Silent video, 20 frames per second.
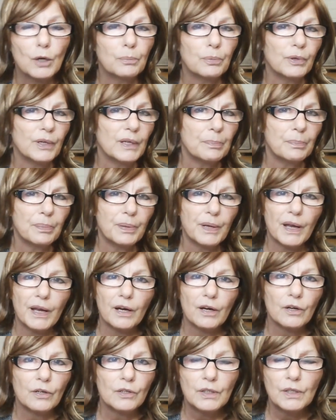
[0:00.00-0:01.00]

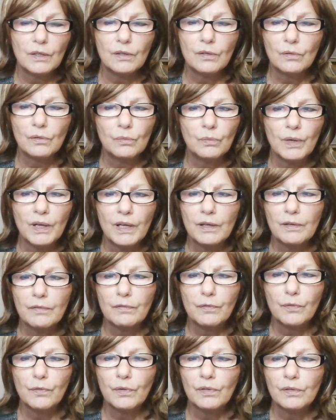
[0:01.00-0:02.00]
Prepare ye the way
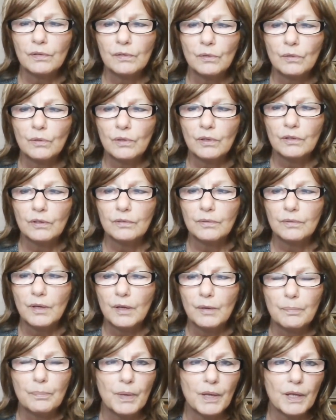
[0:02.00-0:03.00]
for the Lord.
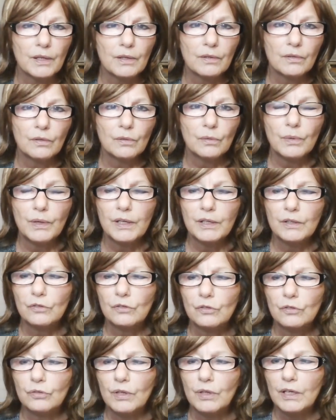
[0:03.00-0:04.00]
Make the way
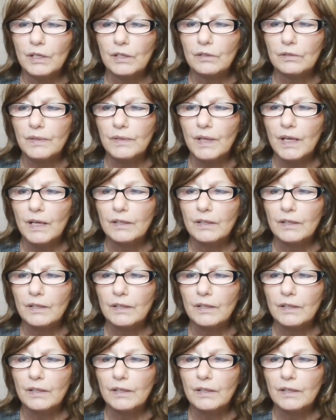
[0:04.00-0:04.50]
straight.